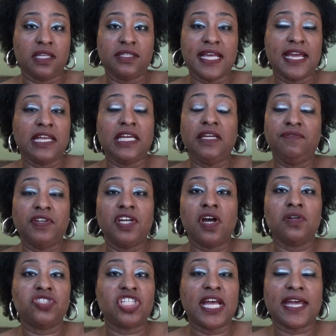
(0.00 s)
to take an evening,
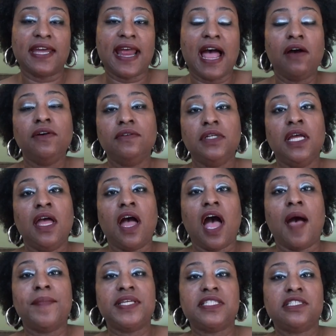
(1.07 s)
go check it out.
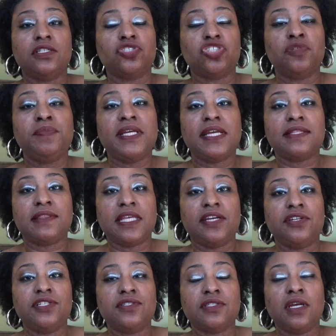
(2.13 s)
It still should be in
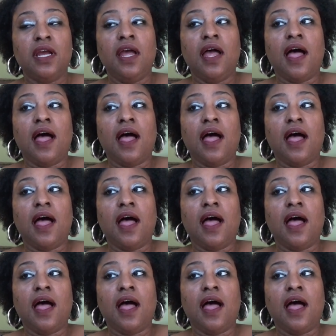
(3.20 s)
theaters.